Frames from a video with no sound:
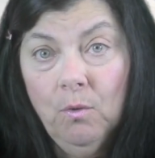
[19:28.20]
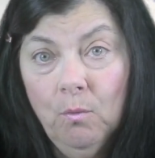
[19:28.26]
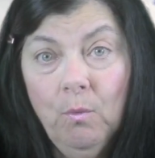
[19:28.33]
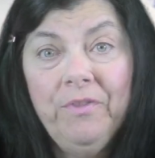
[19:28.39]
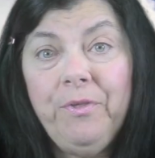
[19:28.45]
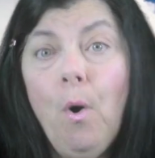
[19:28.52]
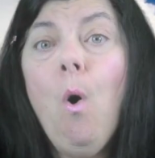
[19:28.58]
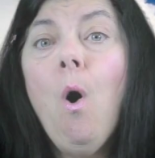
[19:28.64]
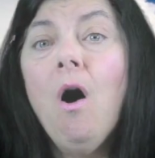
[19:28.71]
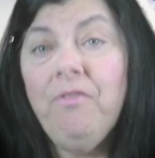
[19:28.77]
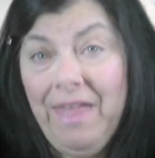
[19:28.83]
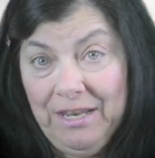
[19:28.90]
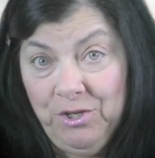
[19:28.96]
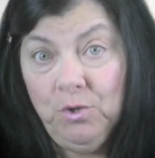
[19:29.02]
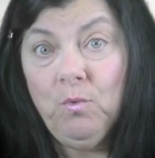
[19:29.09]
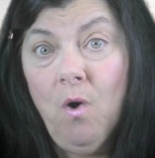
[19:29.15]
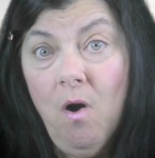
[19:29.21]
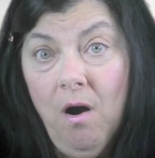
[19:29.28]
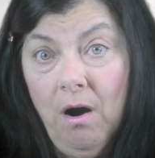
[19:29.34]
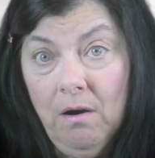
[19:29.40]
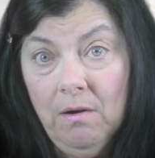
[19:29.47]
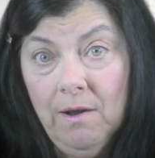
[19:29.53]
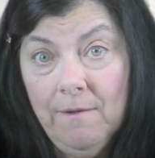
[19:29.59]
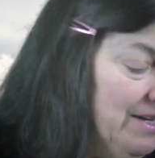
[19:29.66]
with all that you
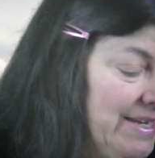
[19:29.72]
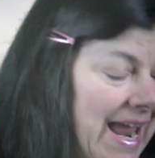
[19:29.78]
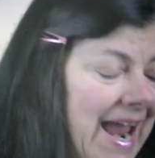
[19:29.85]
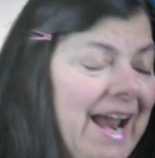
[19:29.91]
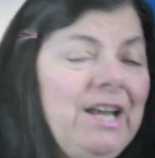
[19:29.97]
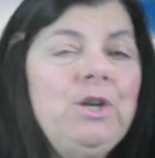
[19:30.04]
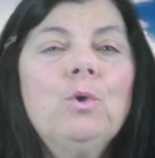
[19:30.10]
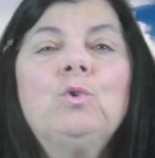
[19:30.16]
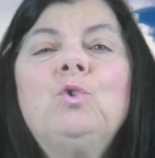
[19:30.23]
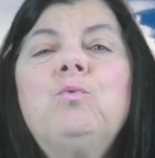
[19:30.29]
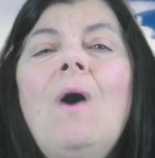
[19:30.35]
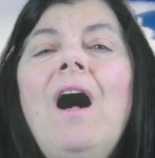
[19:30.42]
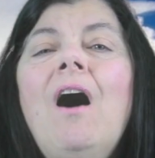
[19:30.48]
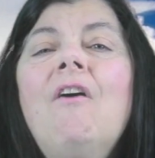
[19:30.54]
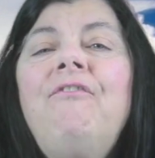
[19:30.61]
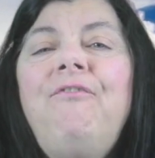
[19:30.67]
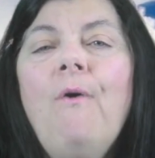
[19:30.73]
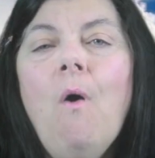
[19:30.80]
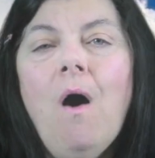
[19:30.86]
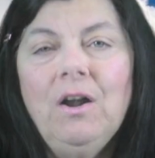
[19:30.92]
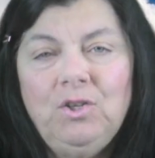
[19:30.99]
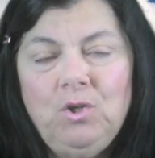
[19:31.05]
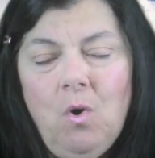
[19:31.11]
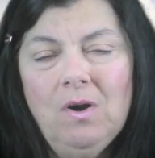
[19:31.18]
are. Daniel
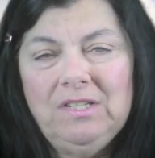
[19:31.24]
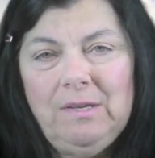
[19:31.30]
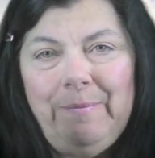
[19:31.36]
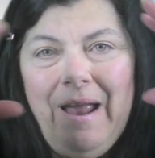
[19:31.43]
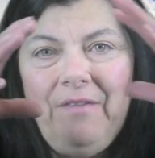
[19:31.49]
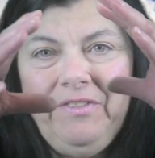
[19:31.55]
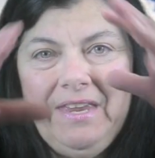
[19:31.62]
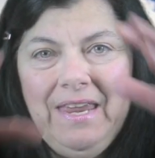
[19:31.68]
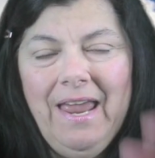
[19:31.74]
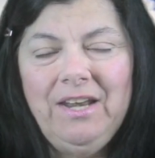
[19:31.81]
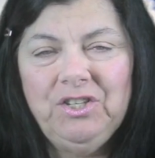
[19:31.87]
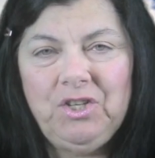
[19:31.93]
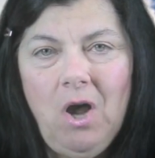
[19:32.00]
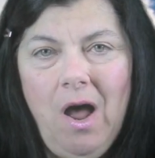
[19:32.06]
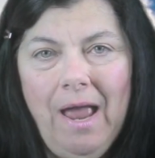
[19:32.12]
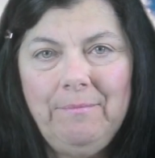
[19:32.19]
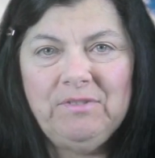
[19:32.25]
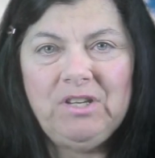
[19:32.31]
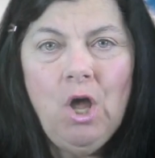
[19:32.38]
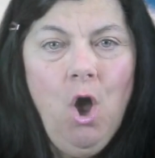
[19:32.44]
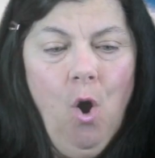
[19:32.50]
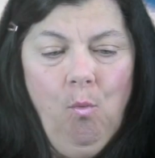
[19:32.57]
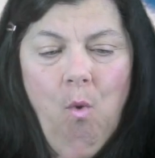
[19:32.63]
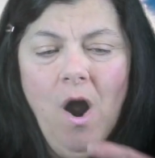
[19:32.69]
12:4 talks about the end
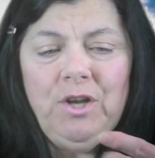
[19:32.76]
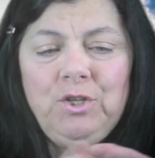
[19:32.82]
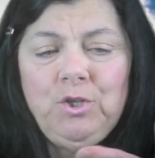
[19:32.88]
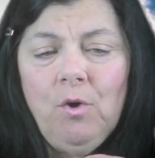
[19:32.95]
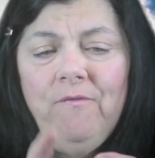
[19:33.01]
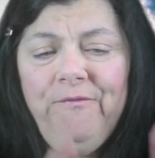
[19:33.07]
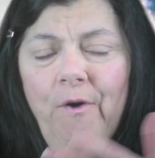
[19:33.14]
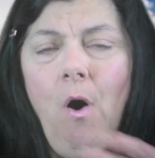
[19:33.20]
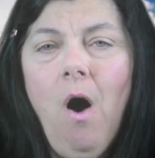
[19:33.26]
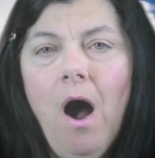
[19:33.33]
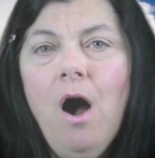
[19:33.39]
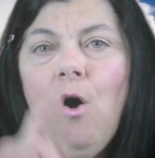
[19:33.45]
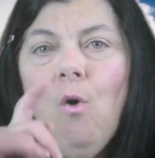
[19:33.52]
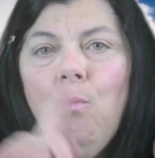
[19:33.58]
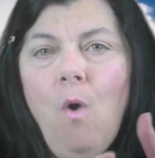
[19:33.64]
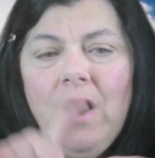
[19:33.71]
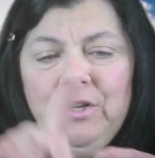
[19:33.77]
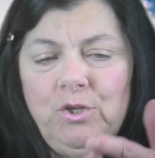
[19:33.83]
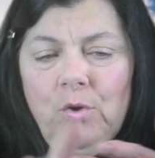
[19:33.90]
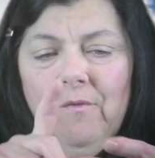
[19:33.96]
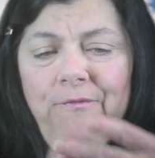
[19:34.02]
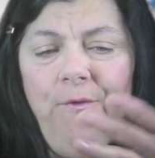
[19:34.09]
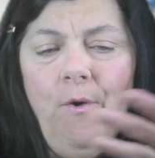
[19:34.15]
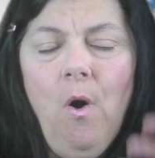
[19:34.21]
times. 1-2-4,
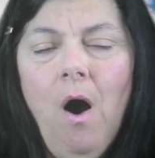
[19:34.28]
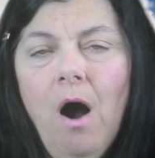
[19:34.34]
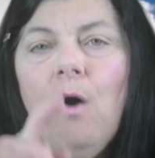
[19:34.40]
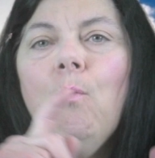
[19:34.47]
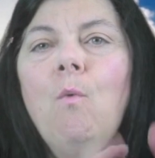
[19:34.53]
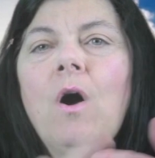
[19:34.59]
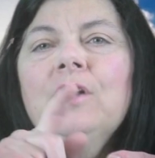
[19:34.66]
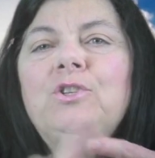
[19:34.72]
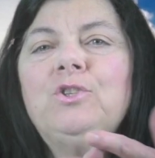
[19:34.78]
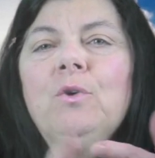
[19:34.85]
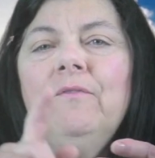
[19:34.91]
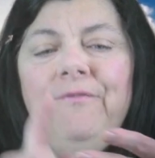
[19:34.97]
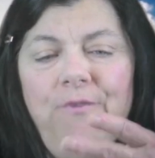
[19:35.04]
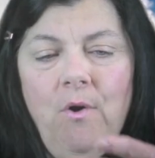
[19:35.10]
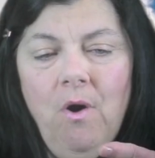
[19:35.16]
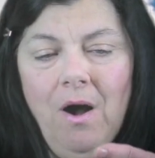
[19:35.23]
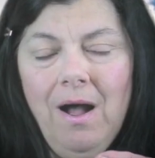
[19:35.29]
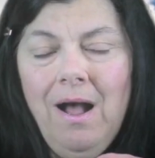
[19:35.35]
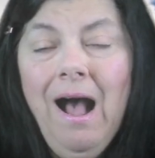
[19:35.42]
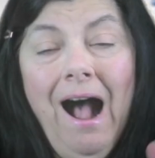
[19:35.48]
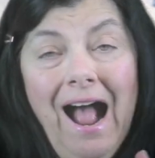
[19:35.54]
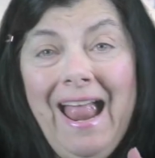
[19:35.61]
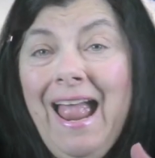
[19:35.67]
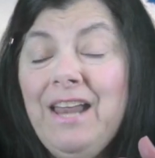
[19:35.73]
1-2-4,
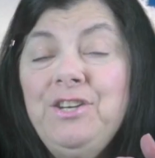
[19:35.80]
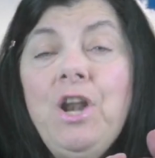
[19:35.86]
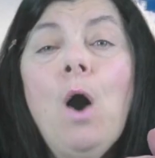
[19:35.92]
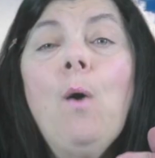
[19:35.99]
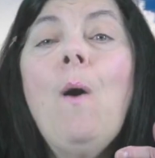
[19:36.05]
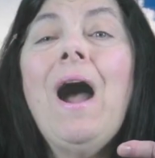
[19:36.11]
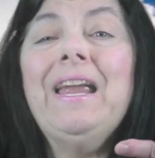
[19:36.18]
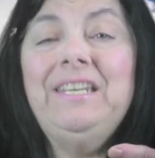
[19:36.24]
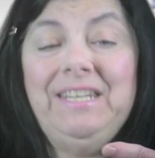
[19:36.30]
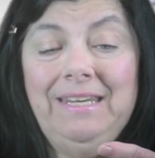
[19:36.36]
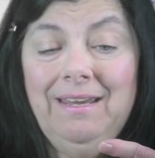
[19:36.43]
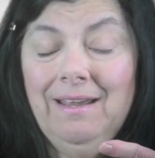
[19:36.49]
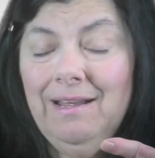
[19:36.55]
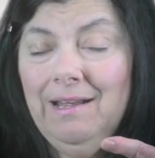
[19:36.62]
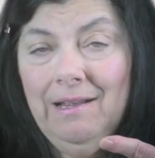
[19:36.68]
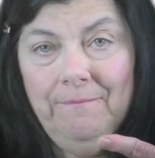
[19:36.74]
1-2-4. I had no idea